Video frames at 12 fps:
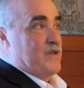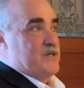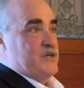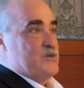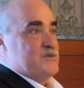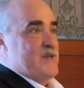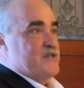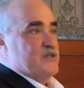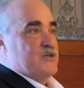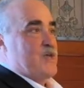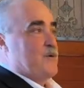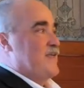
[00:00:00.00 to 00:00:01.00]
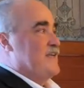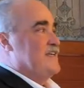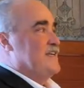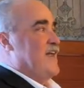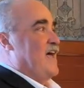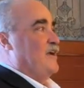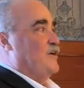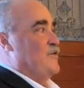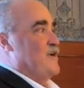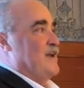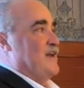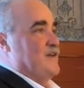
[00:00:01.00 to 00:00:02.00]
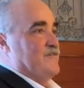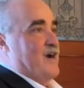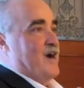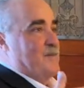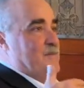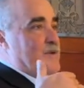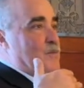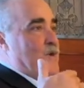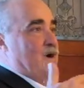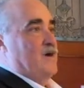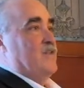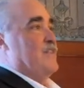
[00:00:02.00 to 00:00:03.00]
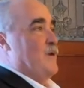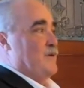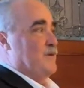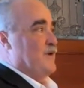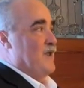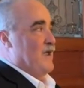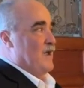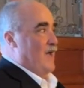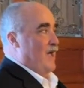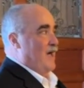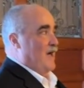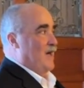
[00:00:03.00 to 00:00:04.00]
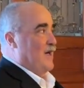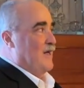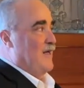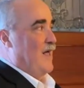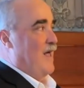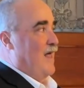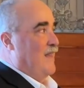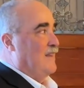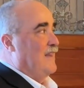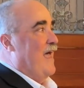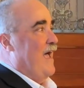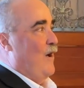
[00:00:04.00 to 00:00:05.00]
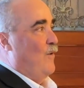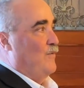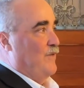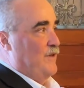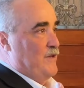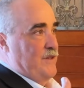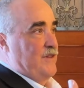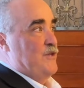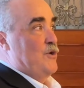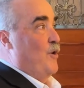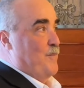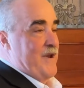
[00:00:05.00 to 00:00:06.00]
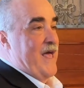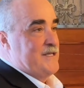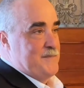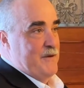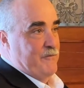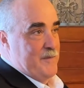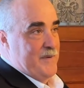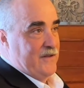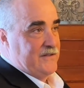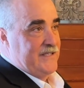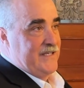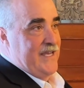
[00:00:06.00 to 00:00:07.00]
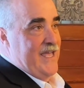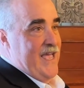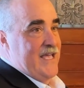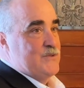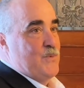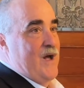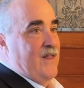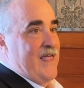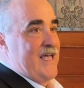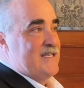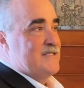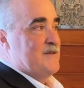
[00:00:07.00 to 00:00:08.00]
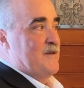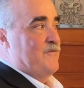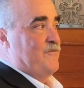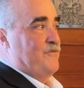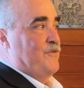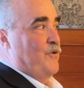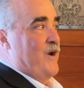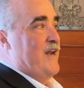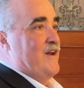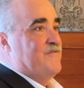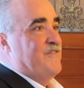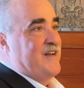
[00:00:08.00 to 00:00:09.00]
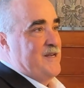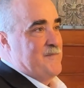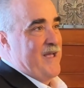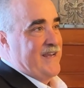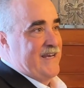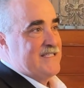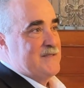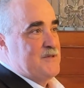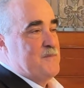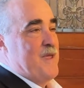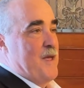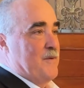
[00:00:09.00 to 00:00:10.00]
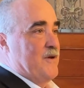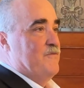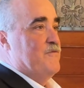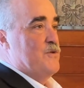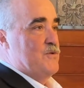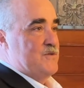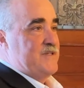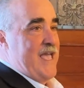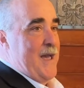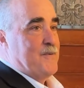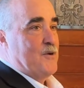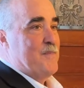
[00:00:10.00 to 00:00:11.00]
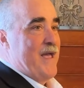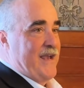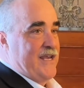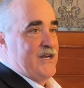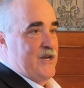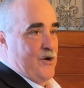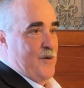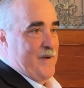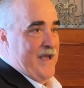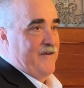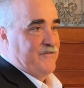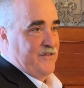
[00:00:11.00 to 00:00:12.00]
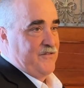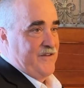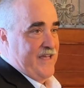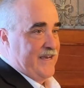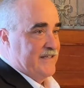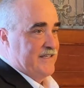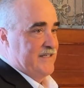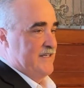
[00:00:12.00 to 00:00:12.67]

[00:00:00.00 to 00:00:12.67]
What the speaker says: to do is make sure that they did not create an environment where they would allow Europe not to be rebuilt, as well as creating a funding mechanism to be able to infuse capital back into Europe after the fact.